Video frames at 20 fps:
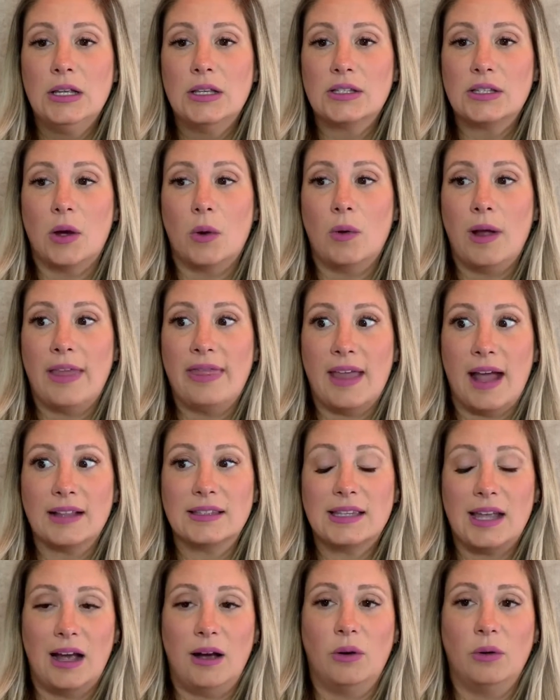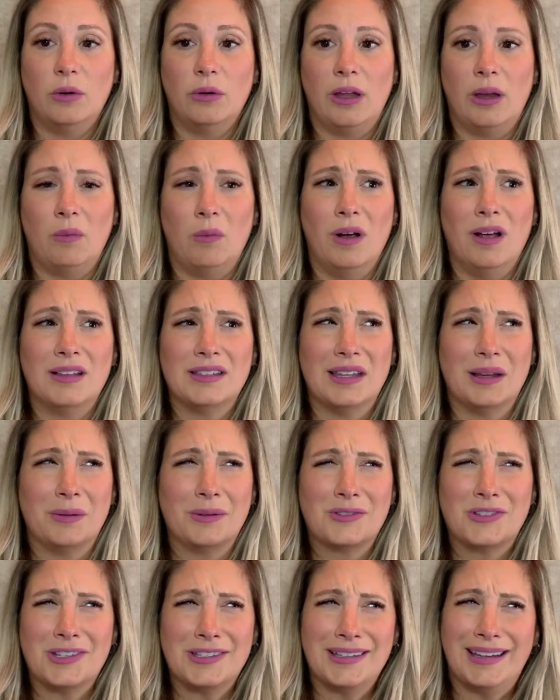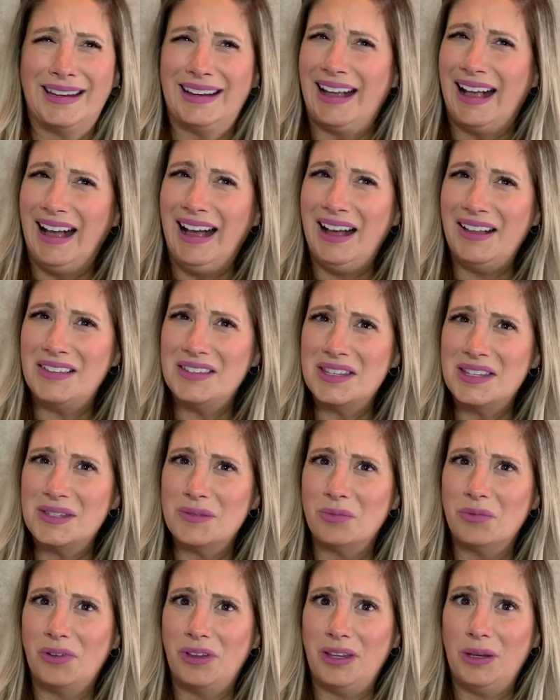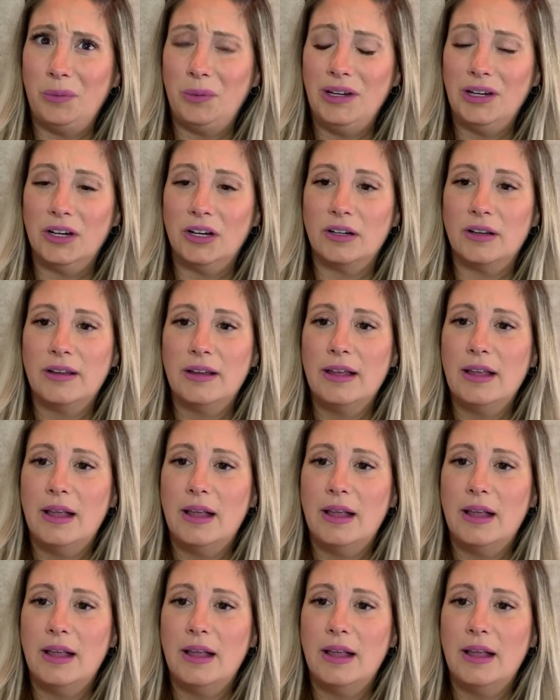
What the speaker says: So, and that's how it was. I was just like, this is really weird.